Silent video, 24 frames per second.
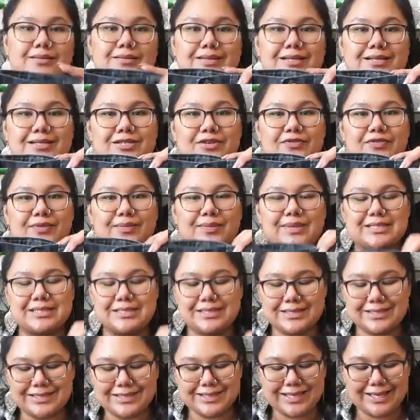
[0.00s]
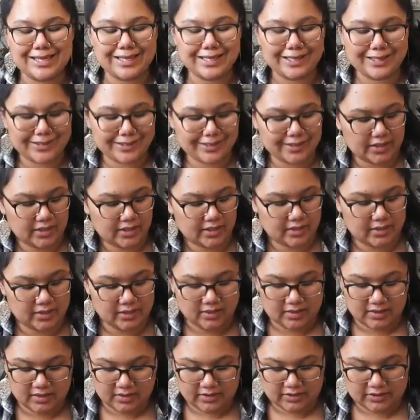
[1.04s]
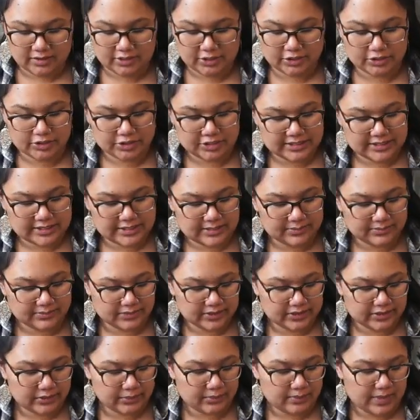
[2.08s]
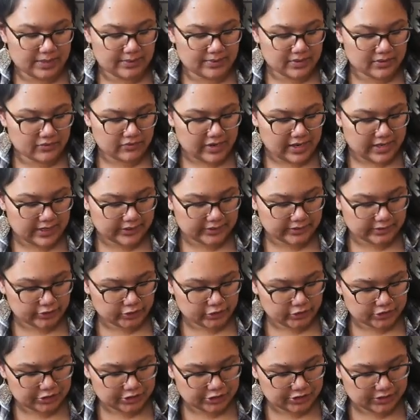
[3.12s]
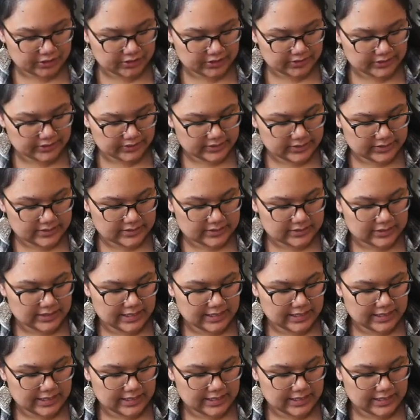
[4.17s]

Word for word: These are for my son. They're just some little baby Wrangler jeans.